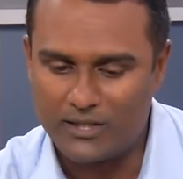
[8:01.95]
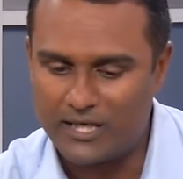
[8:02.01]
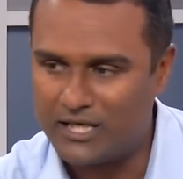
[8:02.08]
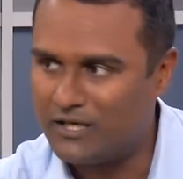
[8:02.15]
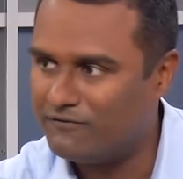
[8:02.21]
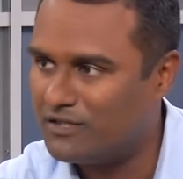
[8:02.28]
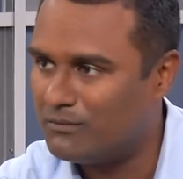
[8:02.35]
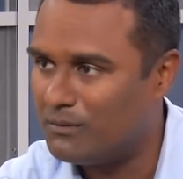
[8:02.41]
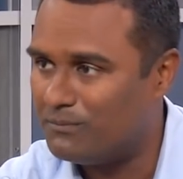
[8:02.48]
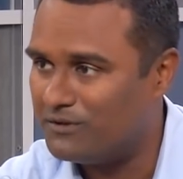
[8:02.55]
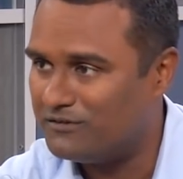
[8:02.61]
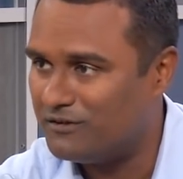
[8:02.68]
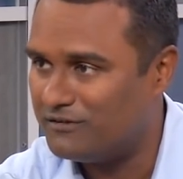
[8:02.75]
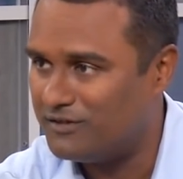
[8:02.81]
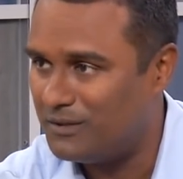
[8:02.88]
I give them a
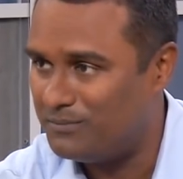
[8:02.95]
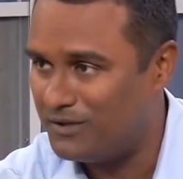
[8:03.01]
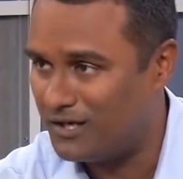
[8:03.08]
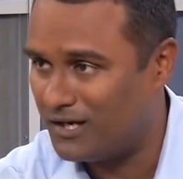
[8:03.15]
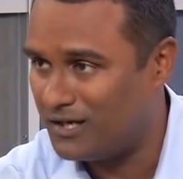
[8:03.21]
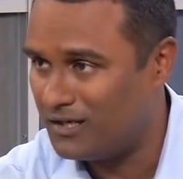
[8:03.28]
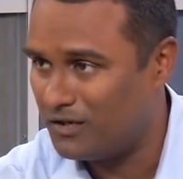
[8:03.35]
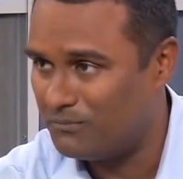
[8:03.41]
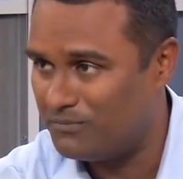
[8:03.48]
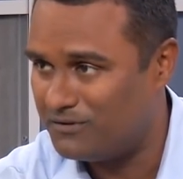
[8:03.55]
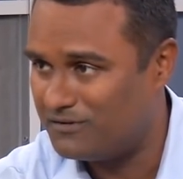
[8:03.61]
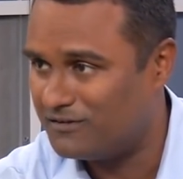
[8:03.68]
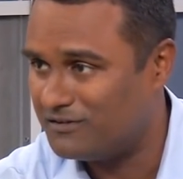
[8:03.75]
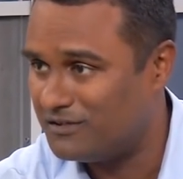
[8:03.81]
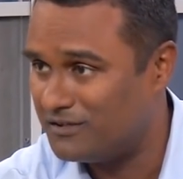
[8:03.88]
business API or
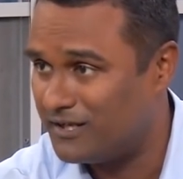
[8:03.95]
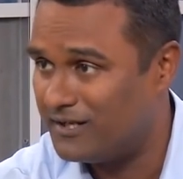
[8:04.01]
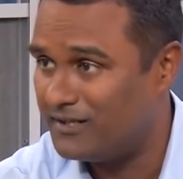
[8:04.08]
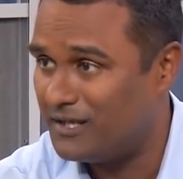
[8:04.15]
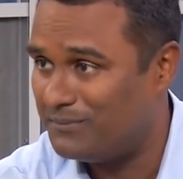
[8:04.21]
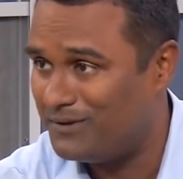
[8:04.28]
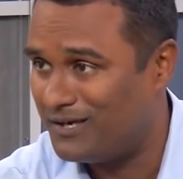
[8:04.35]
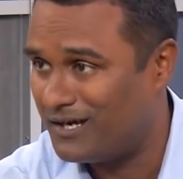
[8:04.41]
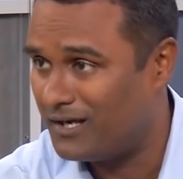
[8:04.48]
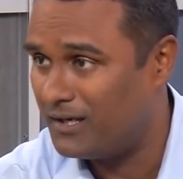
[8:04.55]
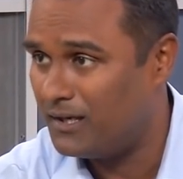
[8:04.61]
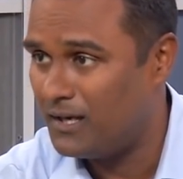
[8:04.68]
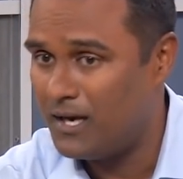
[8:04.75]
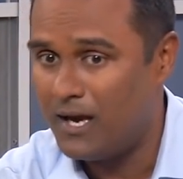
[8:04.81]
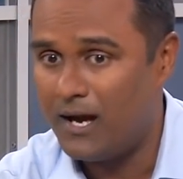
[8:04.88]
business intent
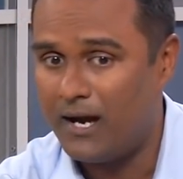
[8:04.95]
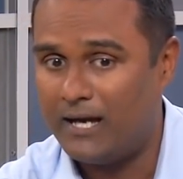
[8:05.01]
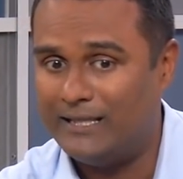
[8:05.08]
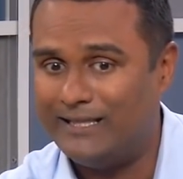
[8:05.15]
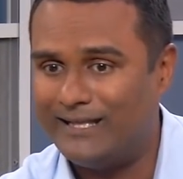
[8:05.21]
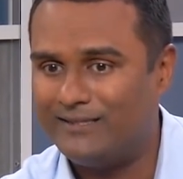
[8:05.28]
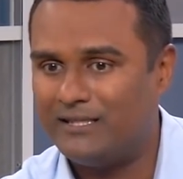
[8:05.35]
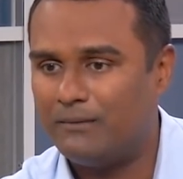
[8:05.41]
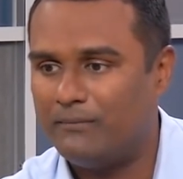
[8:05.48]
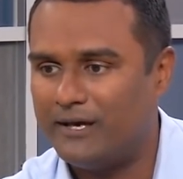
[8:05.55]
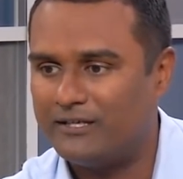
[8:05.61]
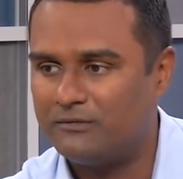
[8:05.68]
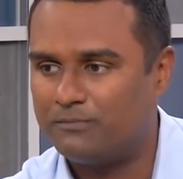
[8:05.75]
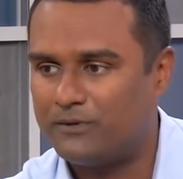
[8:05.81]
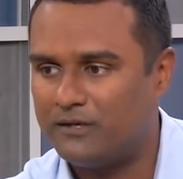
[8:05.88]
API, I let them
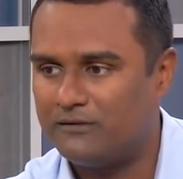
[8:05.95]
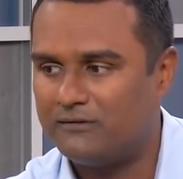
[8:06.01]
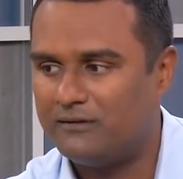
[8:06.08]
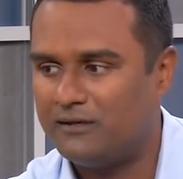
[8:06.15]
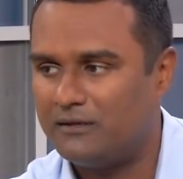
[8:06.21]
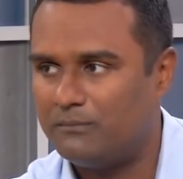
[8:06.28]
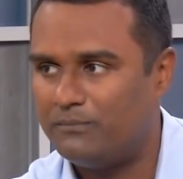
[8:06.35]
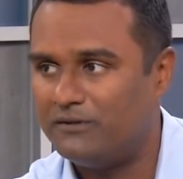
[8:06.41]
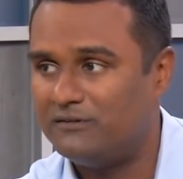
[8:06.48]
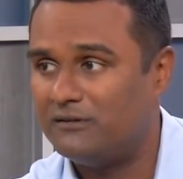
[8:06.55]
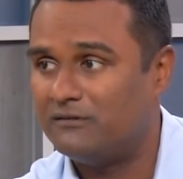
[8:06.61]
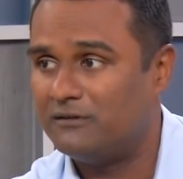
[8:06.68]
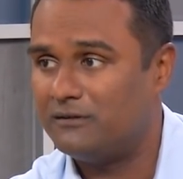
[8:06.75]
express their business